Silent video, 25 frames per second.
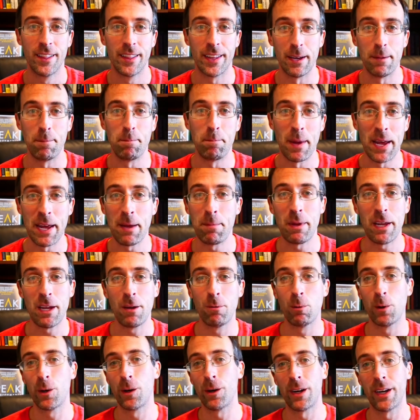that
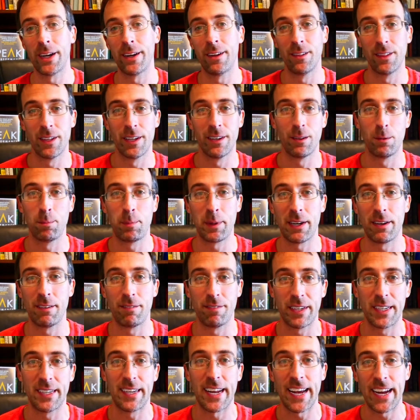maybe we're in a little bit
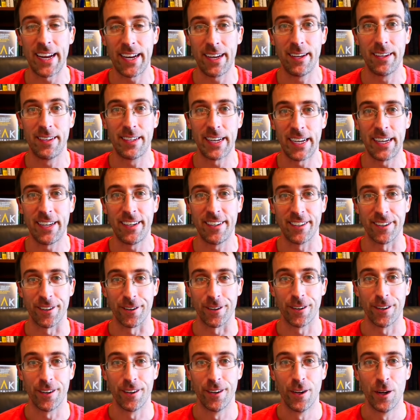of a
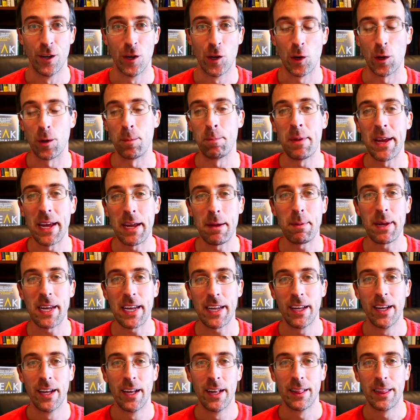danger, or
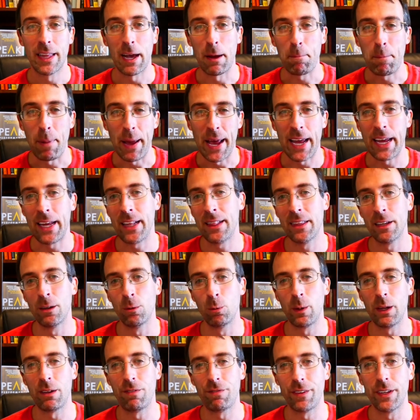maybe that pain
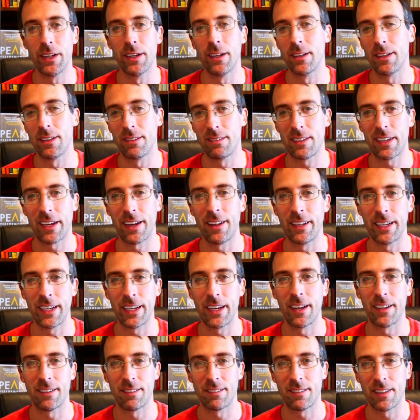that we feel is
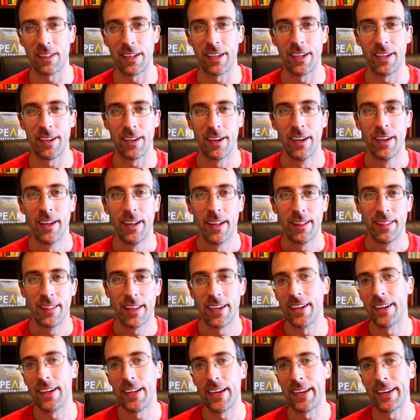telling us then
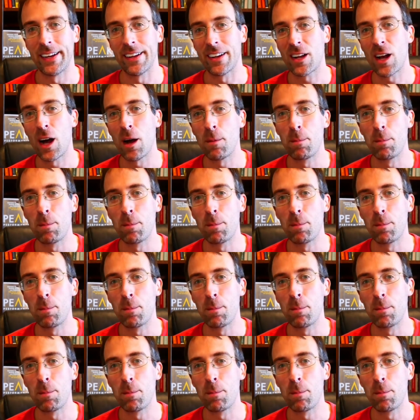that in a